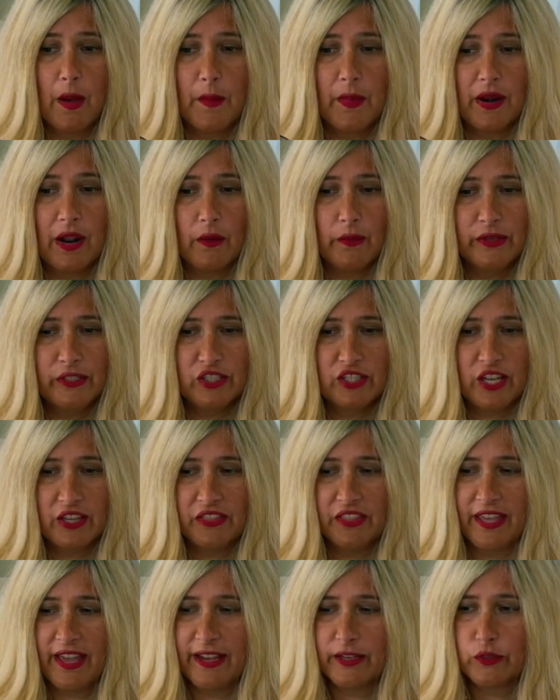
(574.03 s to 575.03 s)
but always
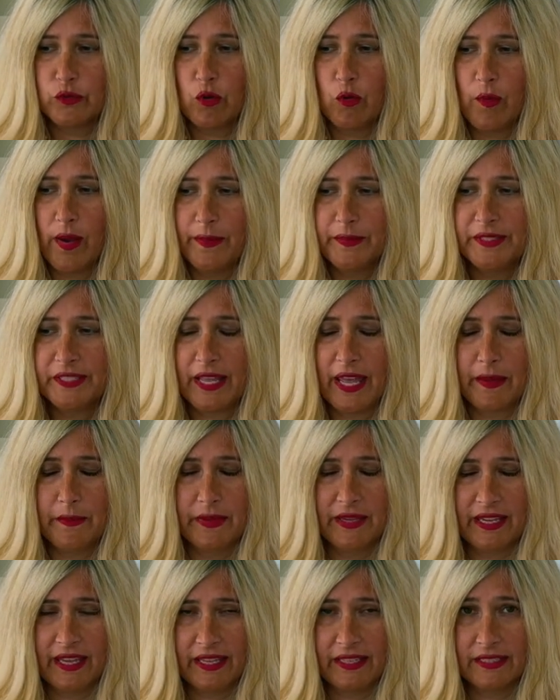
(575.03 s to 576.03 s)
check the actual website,
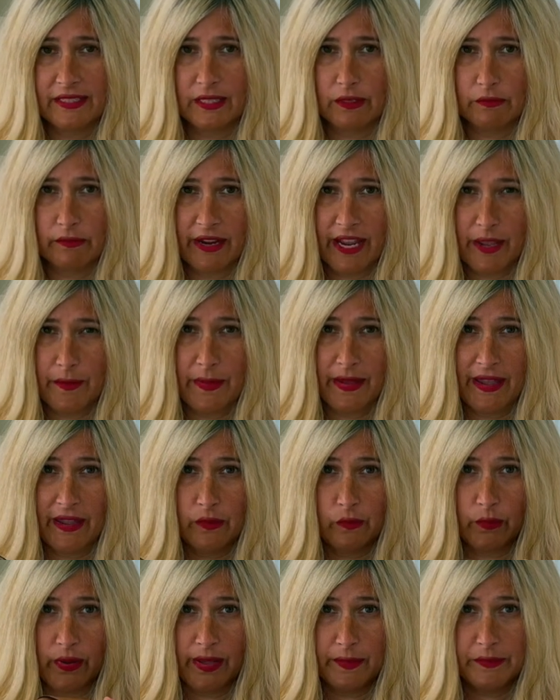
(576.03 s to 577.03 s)
because the
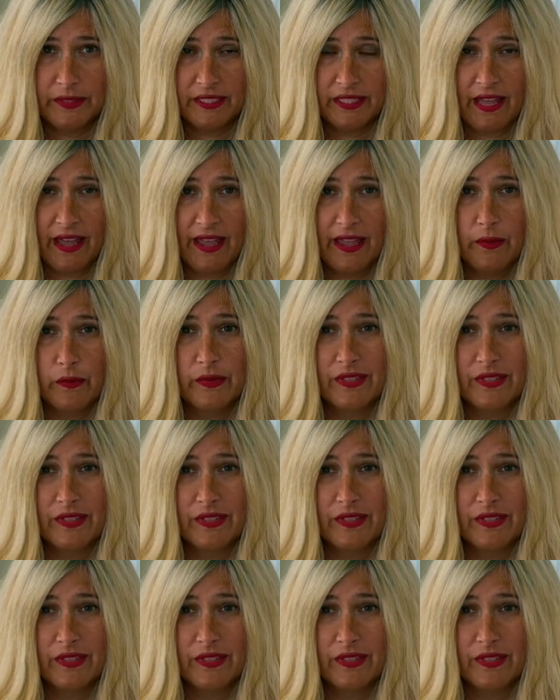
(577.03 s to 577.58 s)
RayBan website